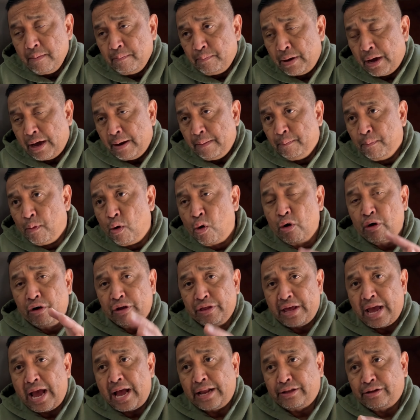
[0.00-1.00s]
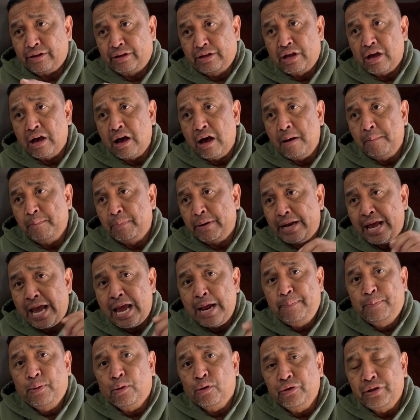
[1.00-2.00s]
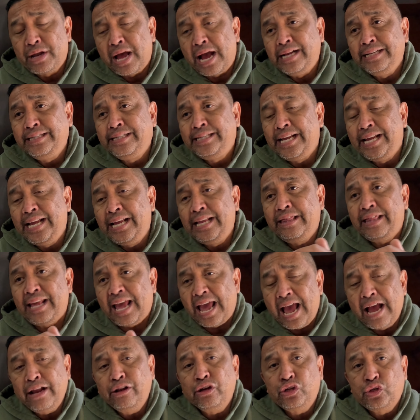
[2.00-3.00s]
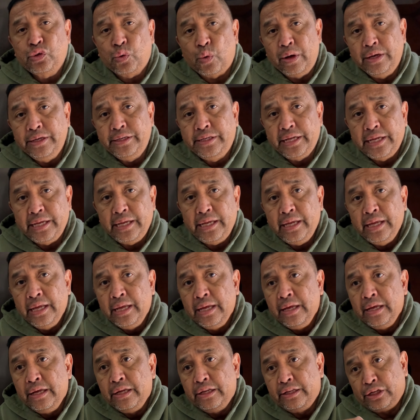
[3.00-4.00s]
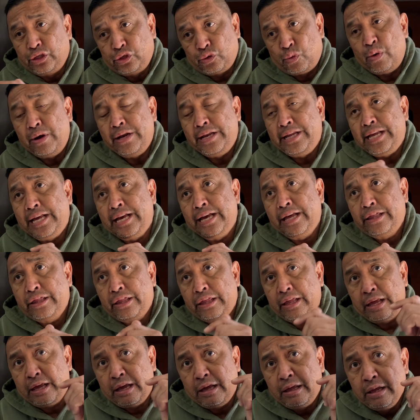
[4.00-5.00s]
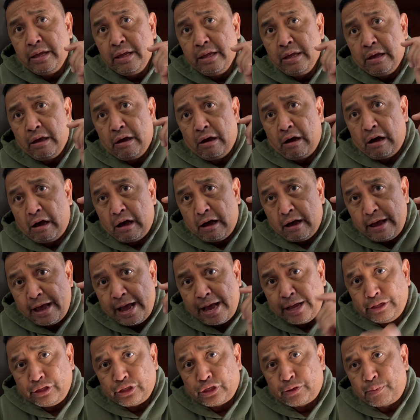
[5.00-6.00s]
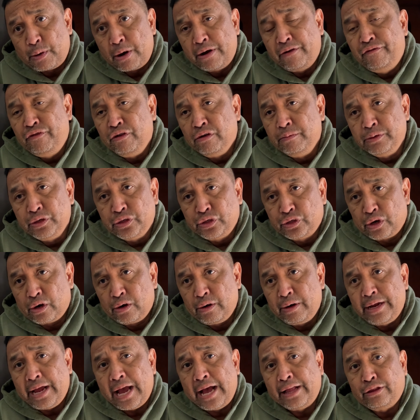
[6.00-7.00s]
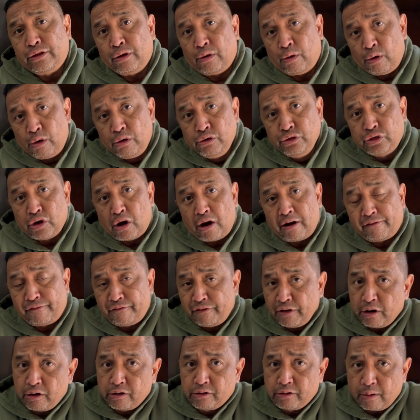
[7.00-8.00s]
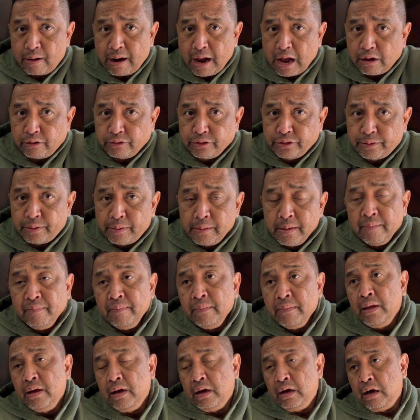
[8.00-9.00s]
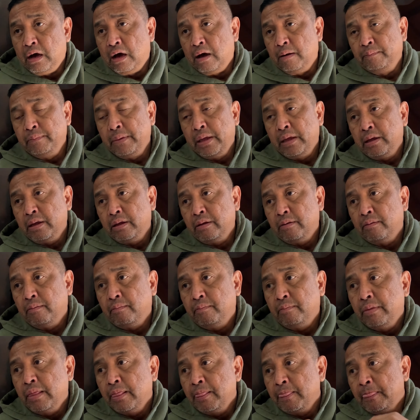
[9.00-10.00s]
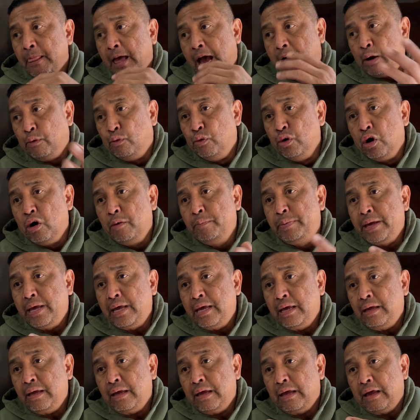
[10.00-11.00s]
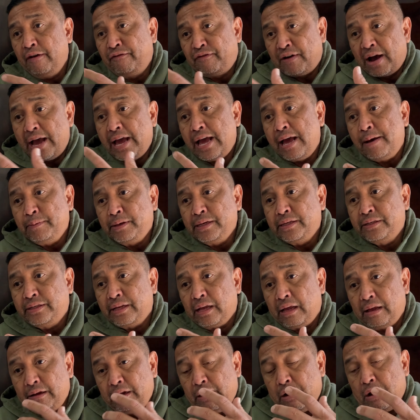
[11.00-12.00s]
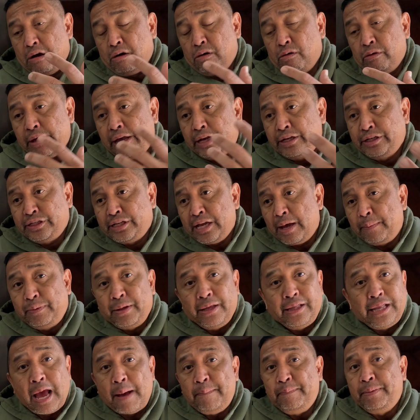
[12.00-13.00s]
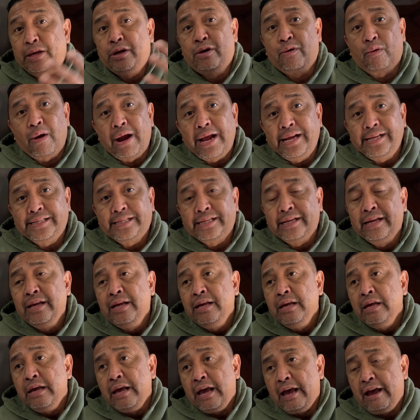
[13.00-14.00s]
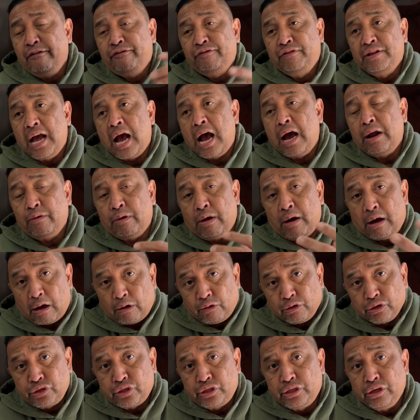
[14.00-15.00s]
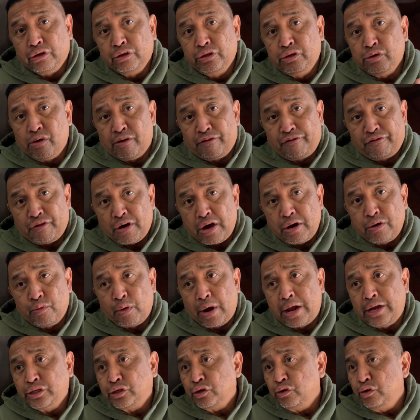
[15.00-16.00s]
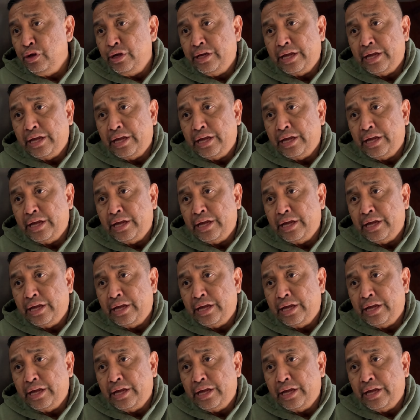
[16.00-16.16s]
But more of that to come. But April 19th and the 20th at Springfield, Missouri at the Ozark Fairgrounds. I will be, if I am accepted, that'd be great. If not, I will still do a fundraiser.